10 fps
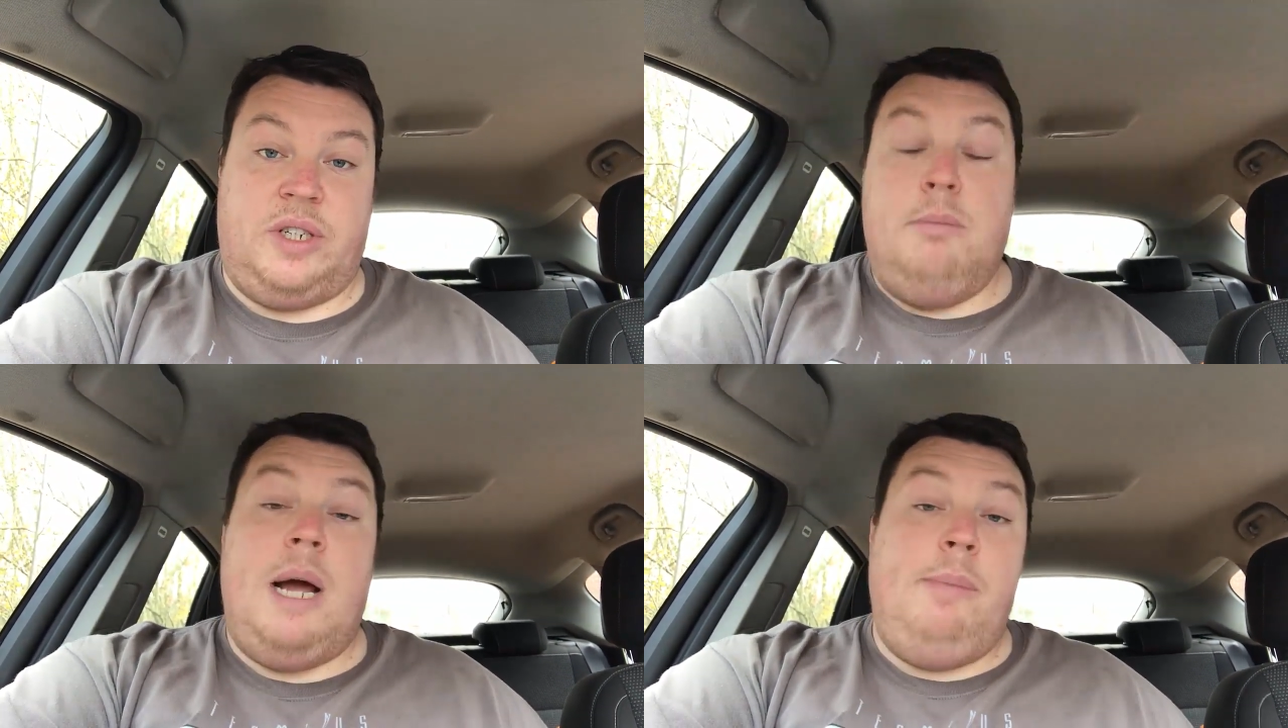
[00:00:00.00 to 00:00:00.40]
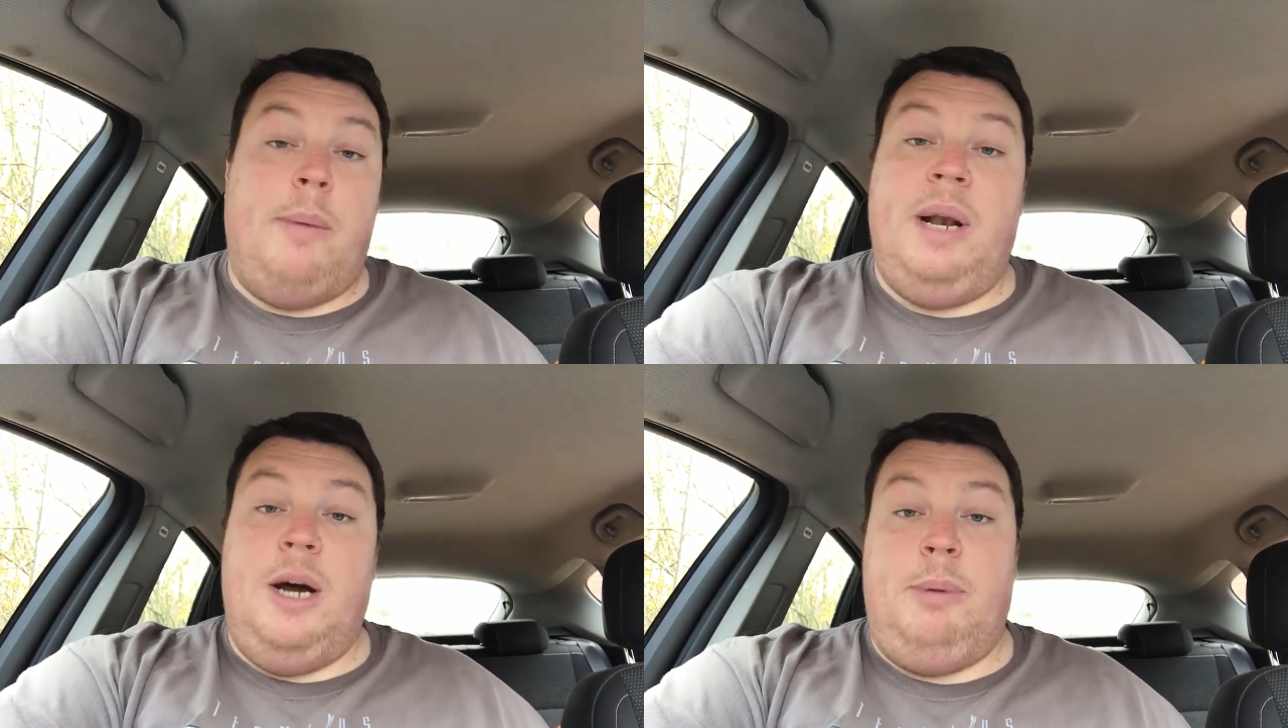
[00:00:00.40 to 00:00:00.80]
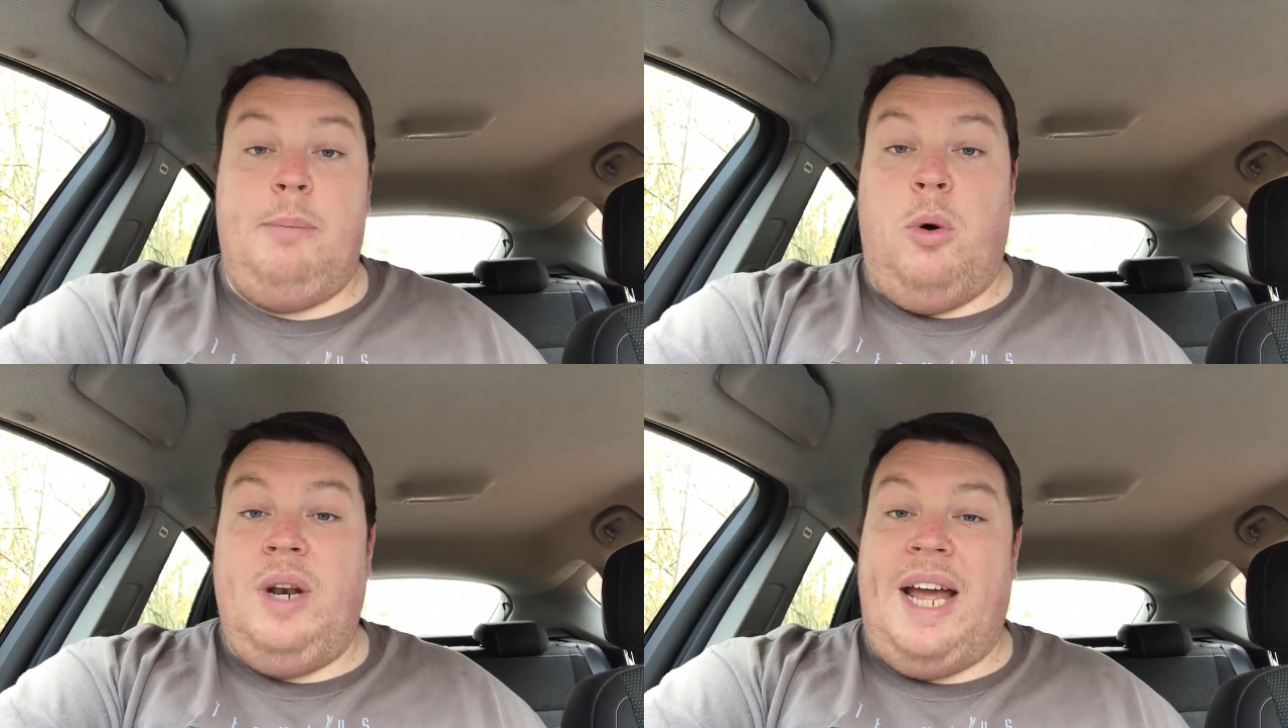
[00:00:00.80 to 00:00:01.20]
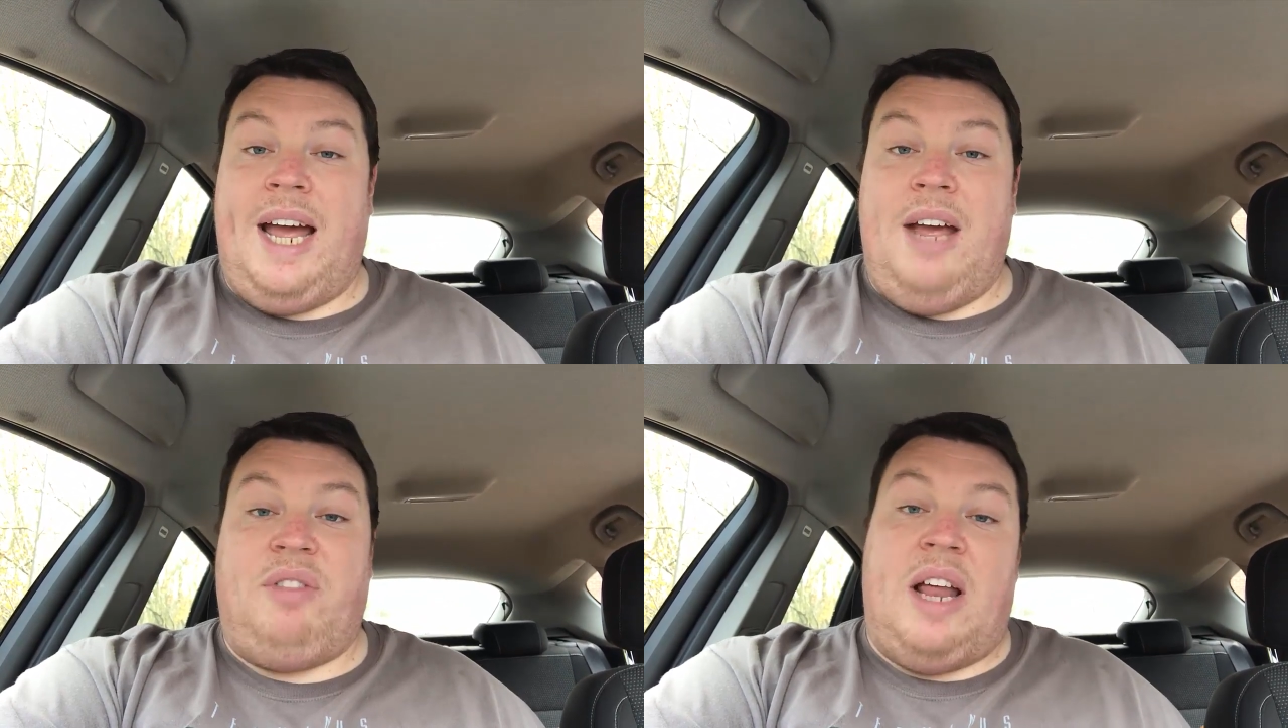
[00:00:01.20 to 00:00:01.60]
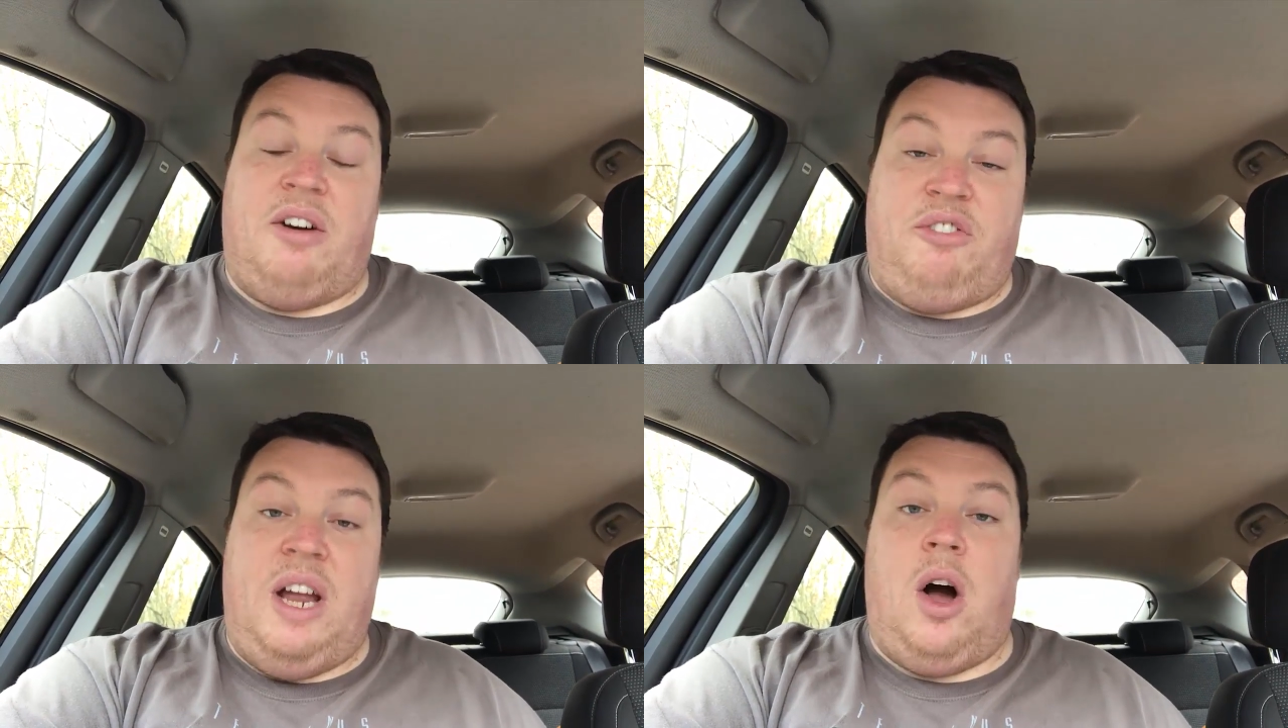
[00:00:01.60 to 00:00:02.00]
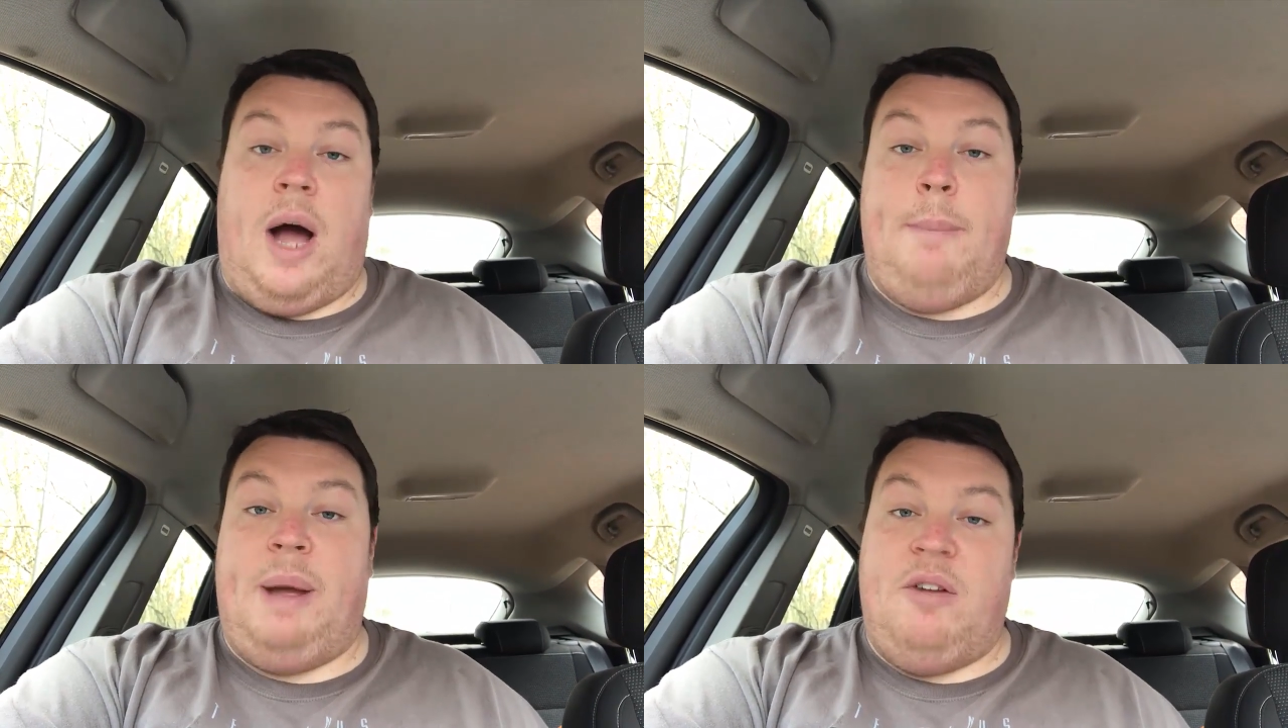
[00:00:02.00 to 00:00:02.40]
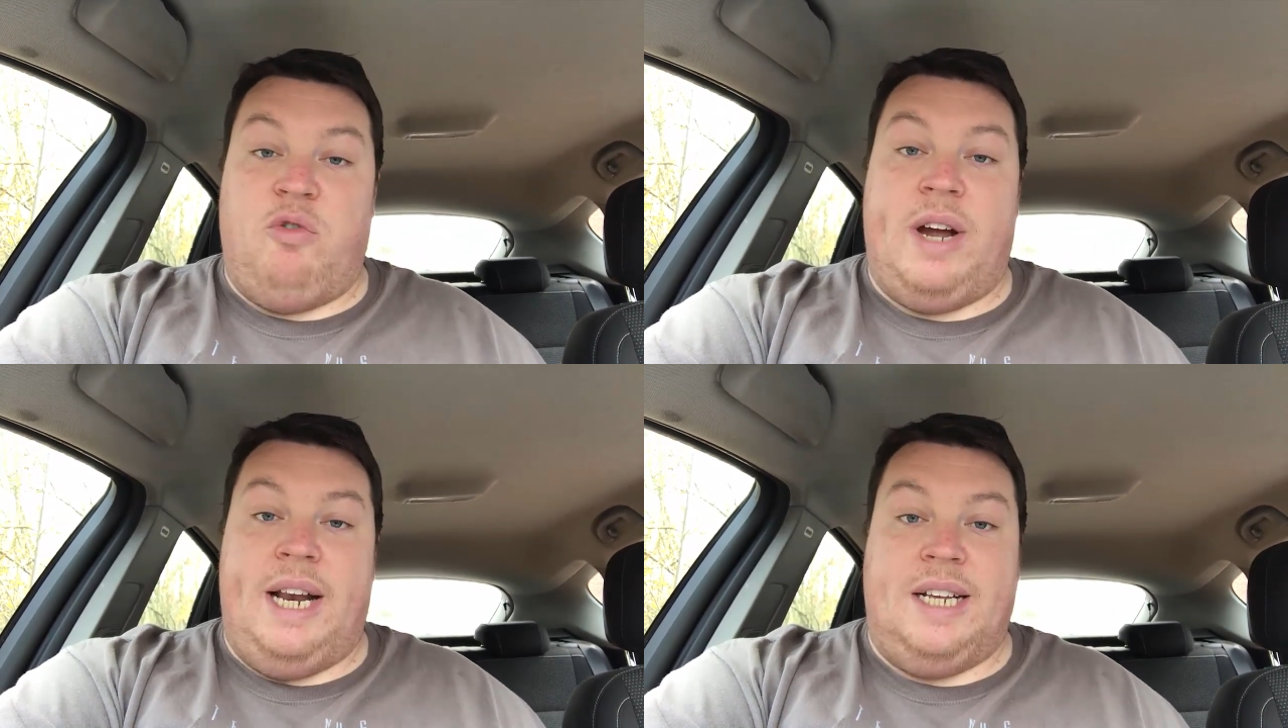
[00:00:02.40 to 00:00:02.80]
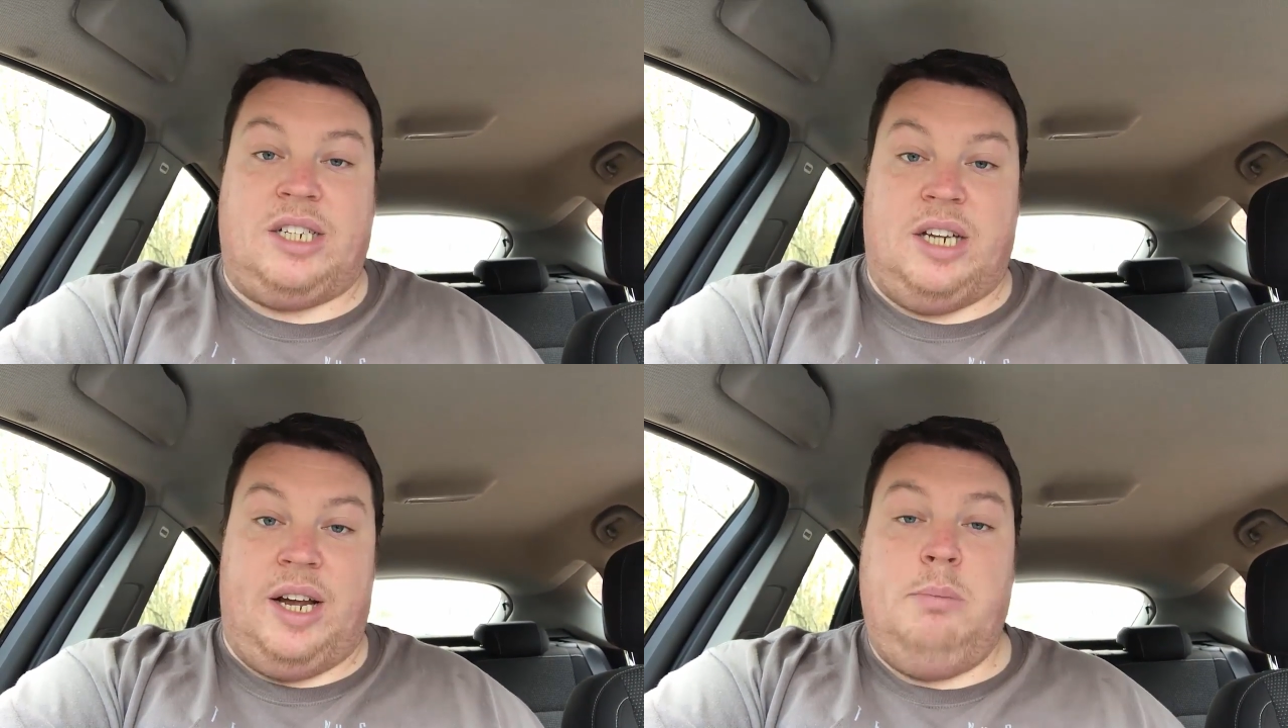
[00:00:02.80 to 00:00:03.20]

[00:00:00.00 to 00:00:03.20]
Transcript: Maybe I'm a little bit more negative than I think I am being realistic,